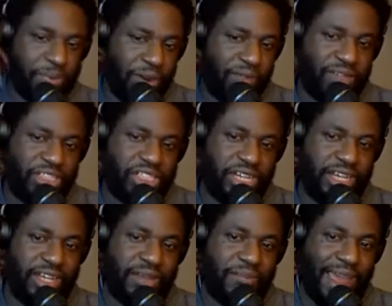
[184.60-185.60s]

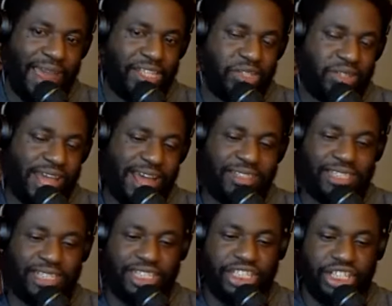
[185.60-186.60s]
Virginia, back in
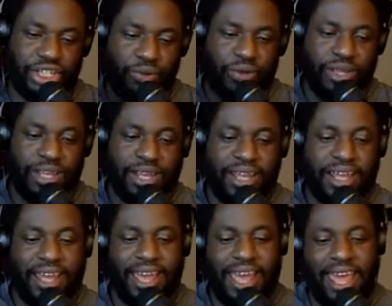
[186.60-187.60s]
2002,
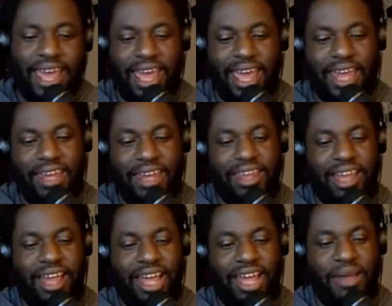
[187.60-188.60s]
and
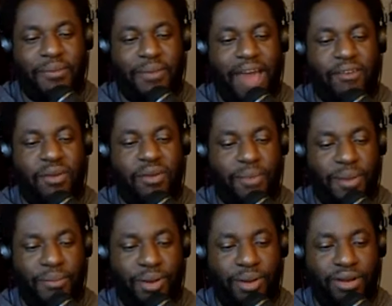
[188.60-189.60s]
um, I
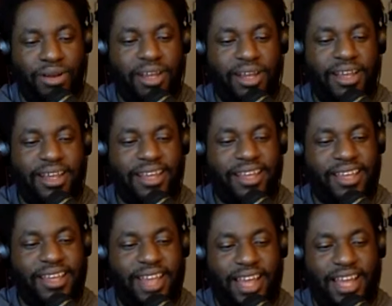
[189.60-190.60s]
remember
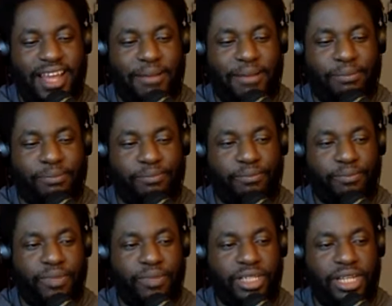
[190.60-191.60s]
um,
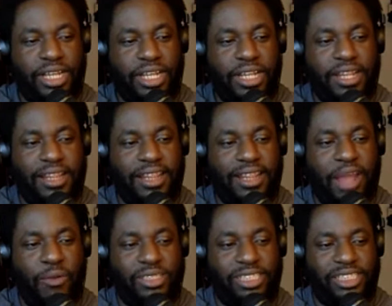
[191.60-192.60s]
there
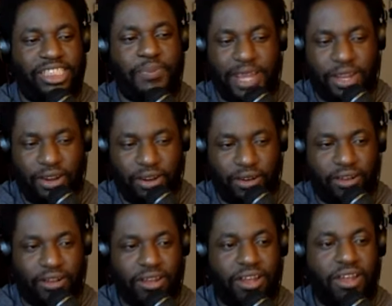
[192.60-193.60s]
was a speaker
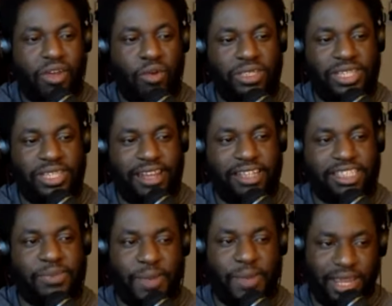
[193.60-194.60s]
who was there
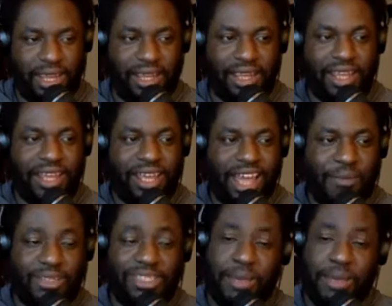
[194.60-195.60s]
speaking. Um,
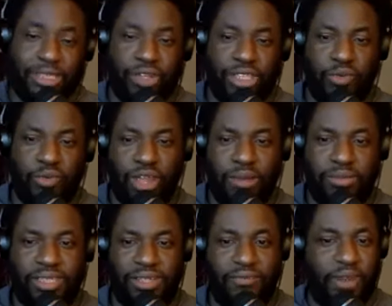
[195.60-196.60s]
his name is Chris
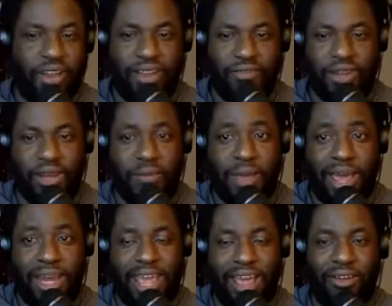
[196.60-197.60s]
Williamson, very good friend of mine now.